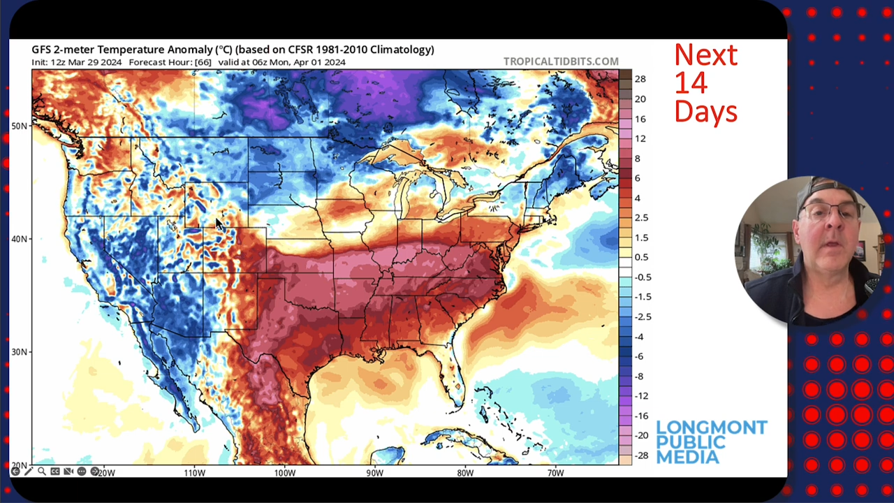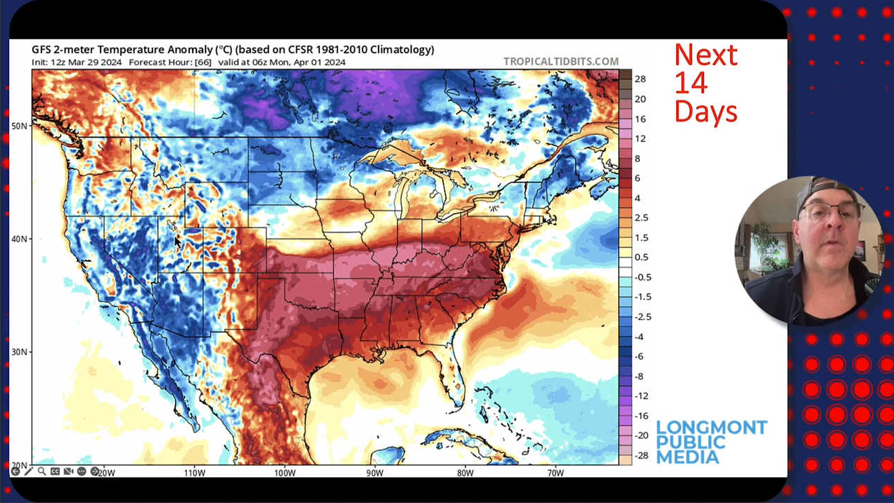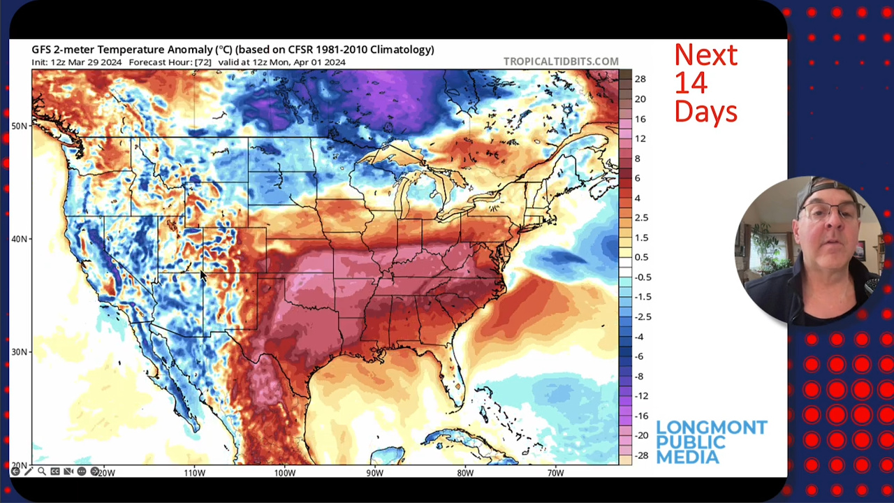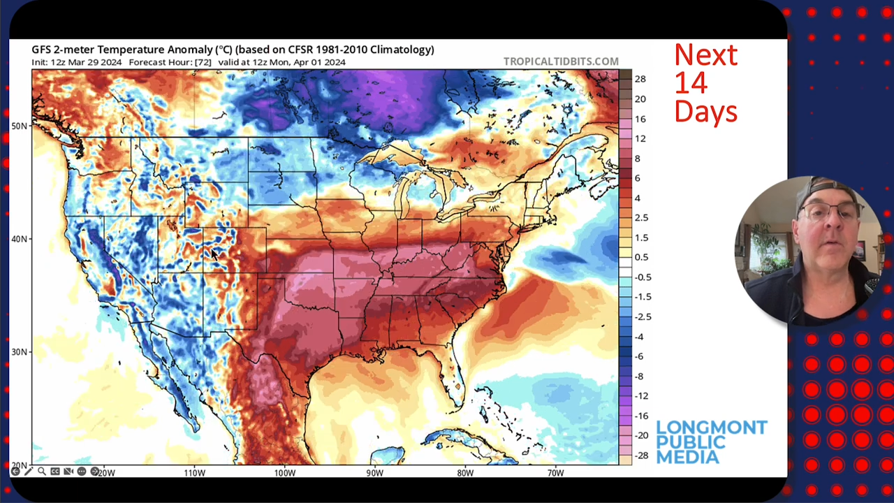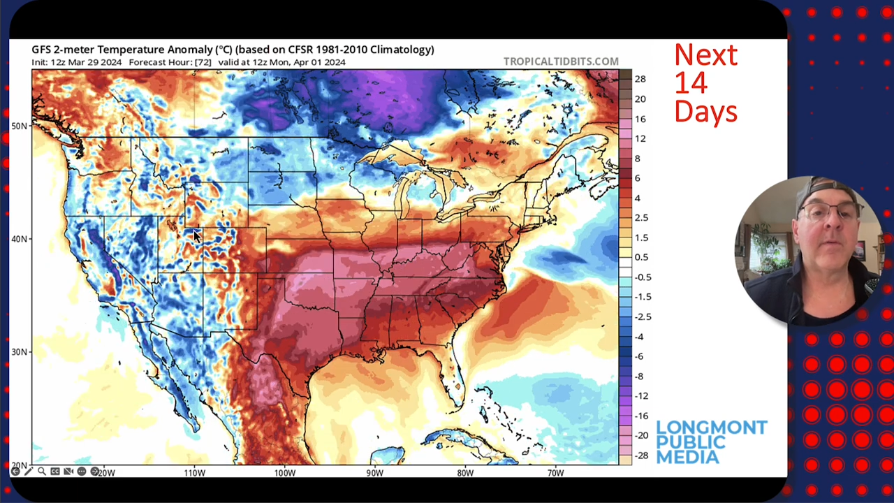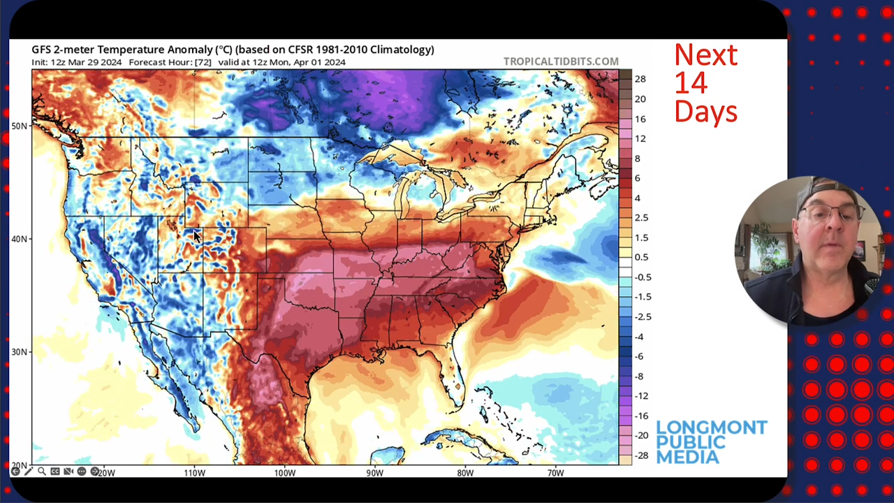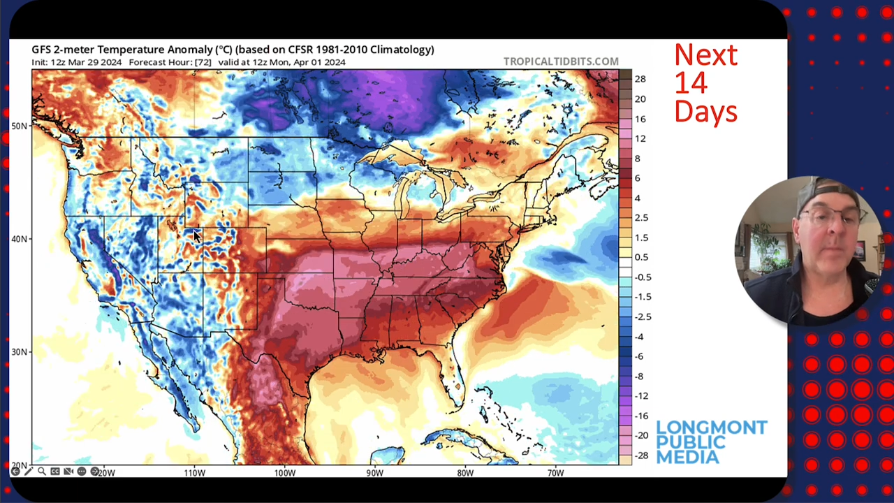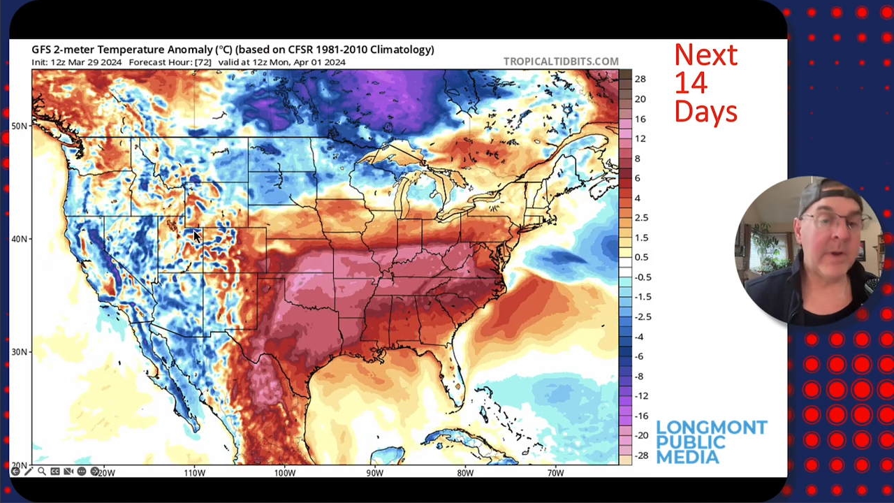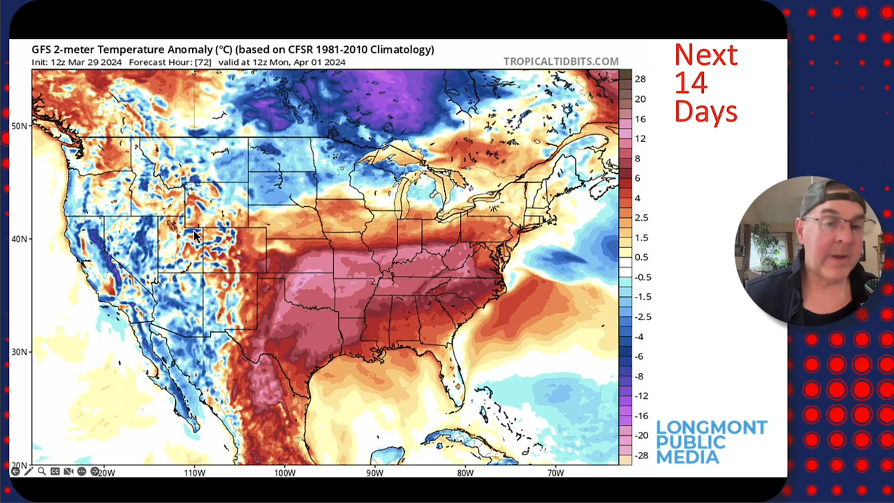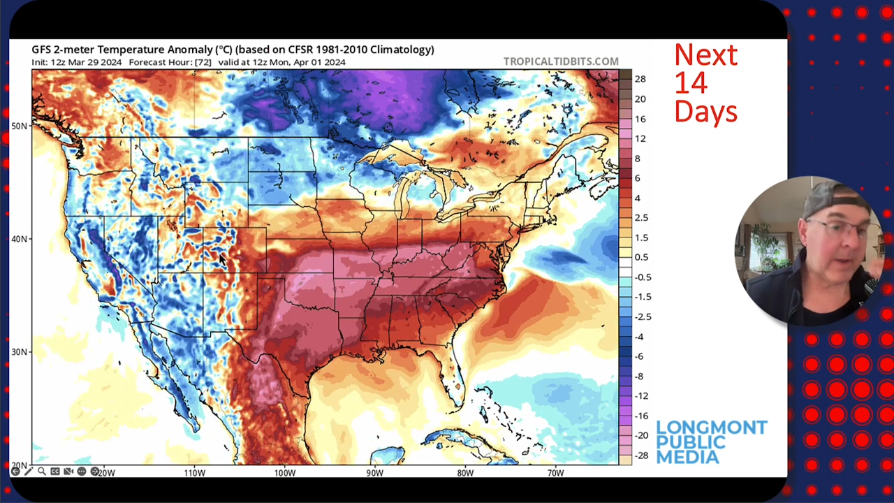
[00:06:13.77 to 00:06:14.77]
So for
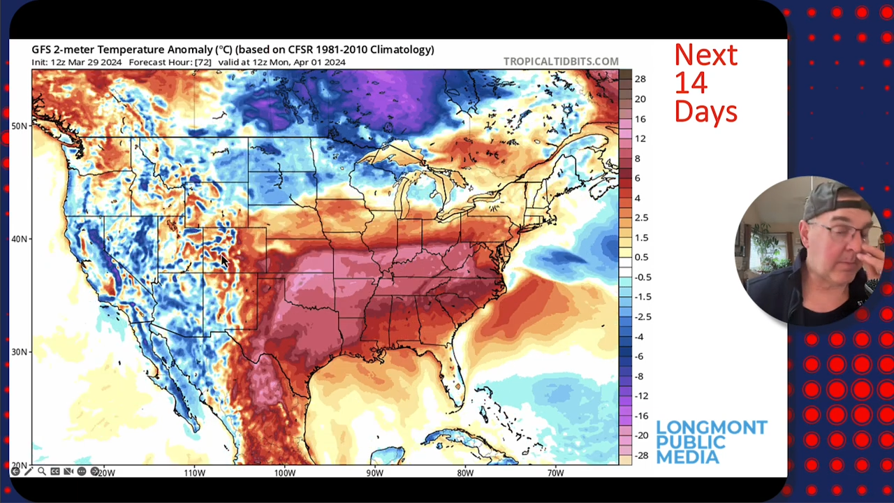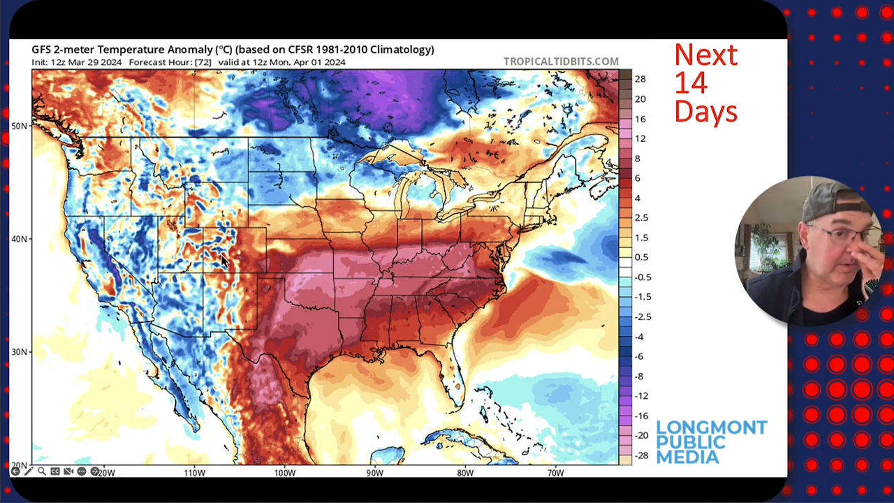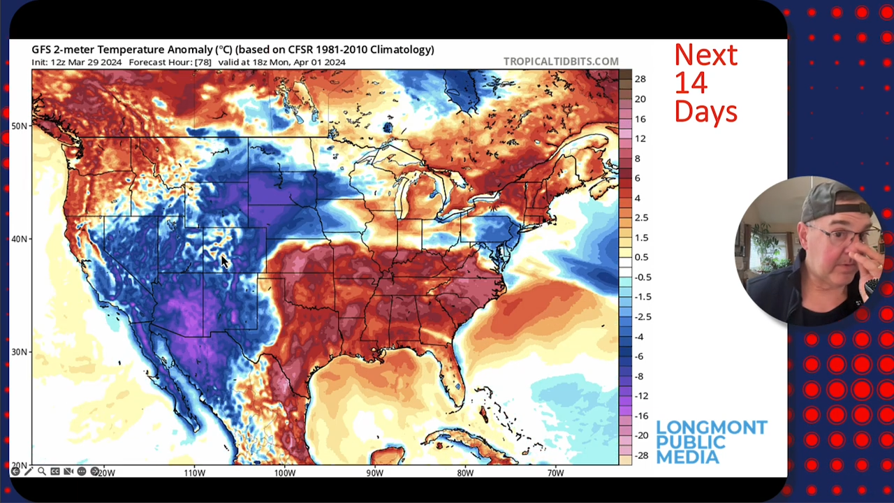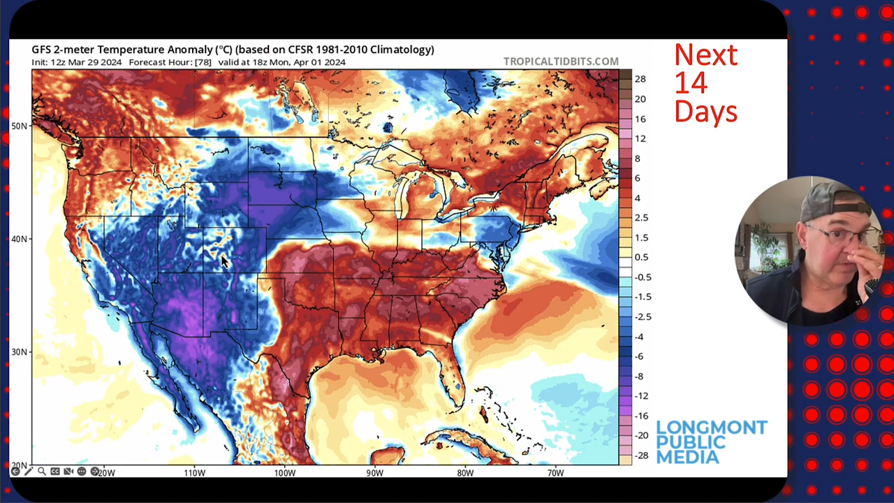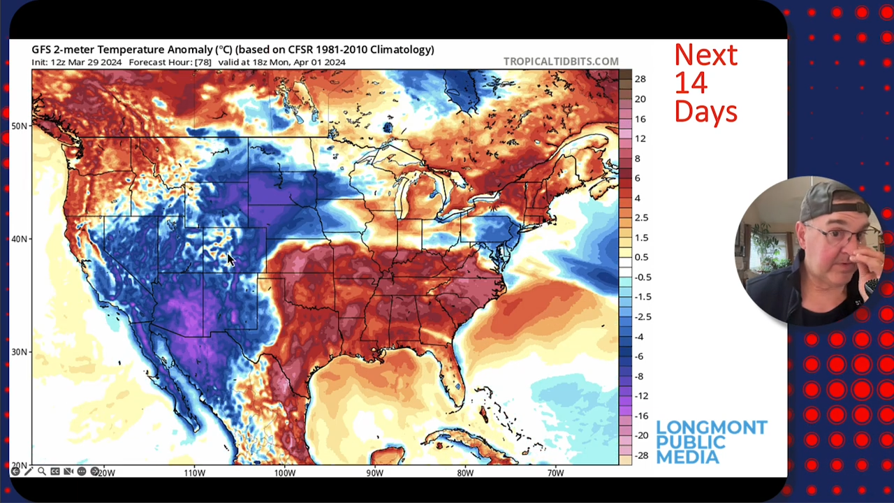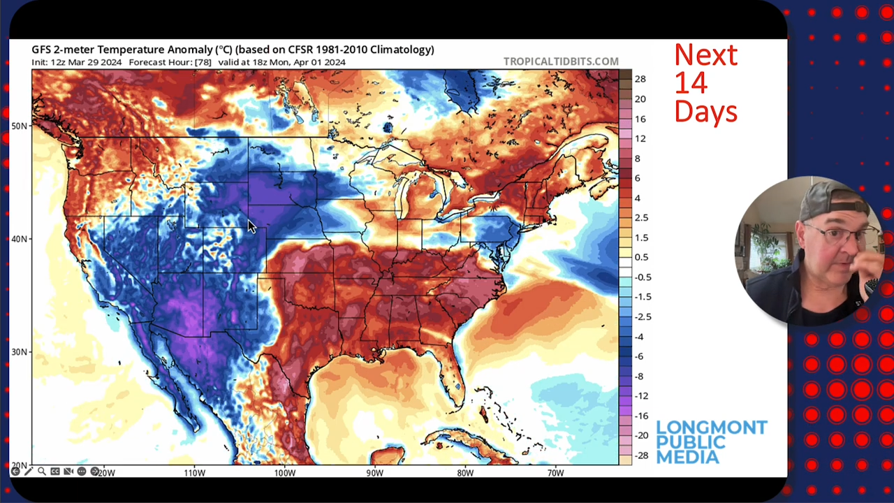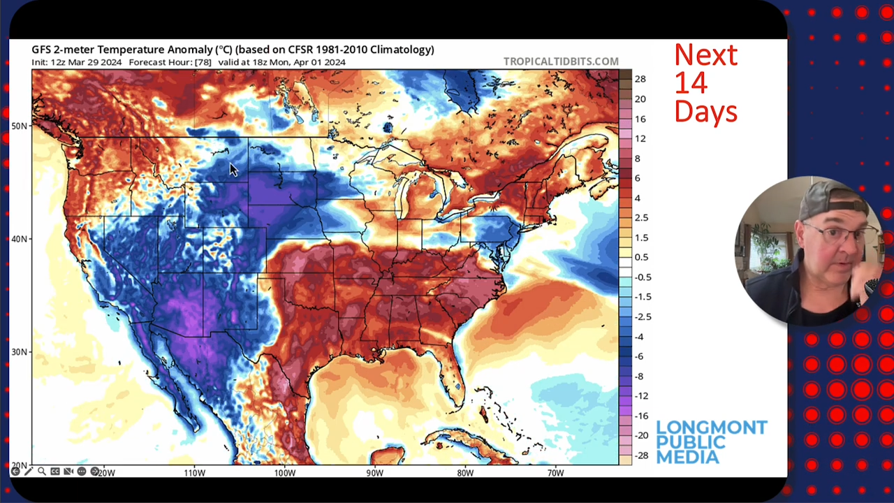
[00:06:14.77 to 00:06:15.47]
Monday, we do see